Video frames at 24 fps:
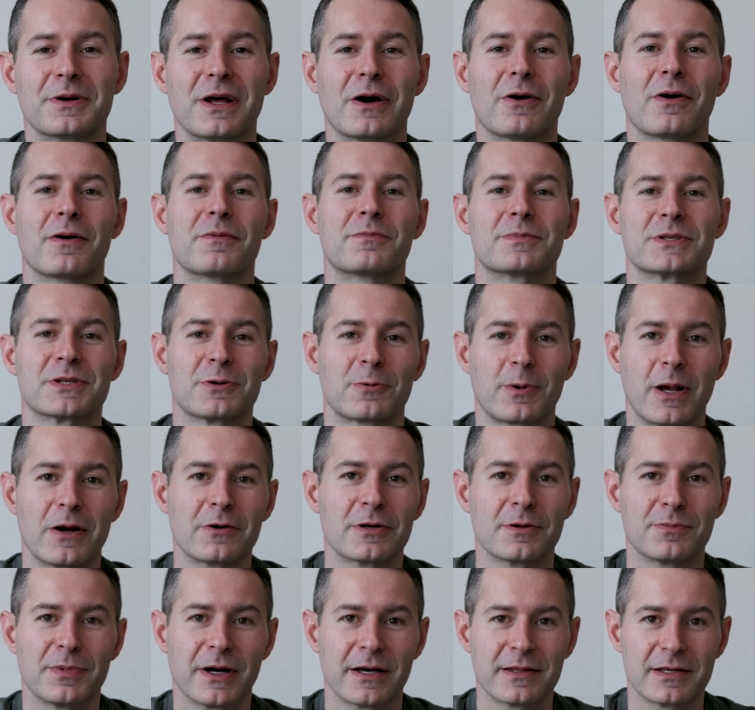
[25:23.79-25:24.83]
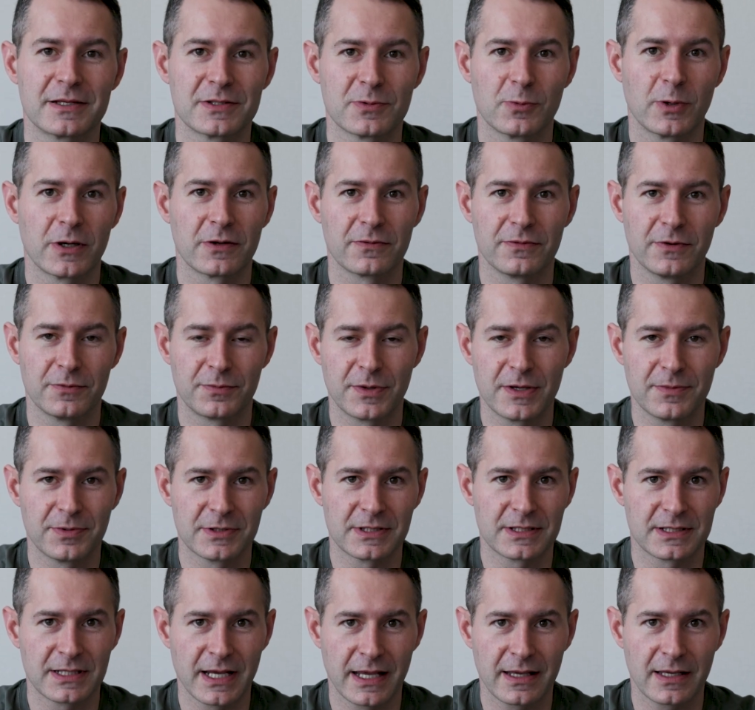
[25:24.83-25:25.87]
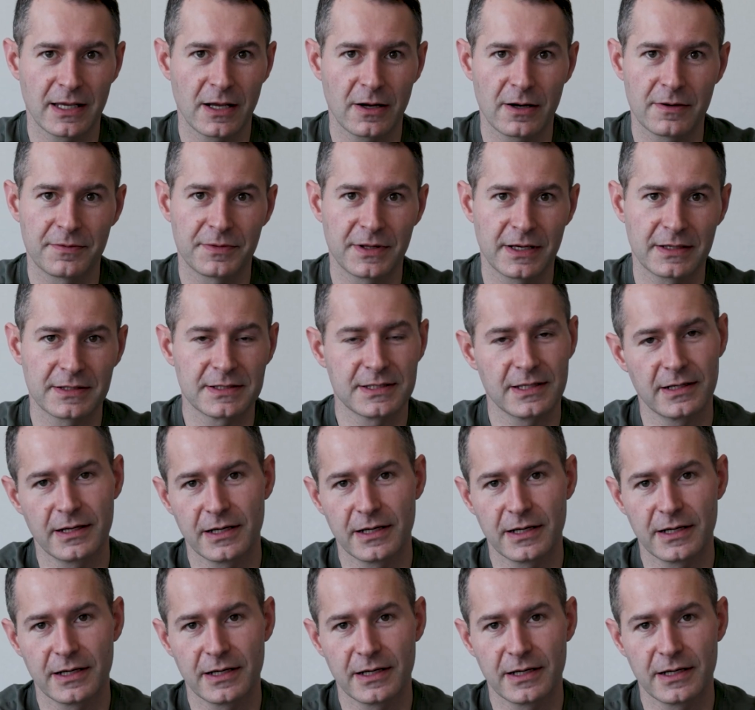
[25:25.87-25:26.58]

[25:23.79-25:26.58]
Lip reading: now I'm surrounded by these wonderful people to take care of things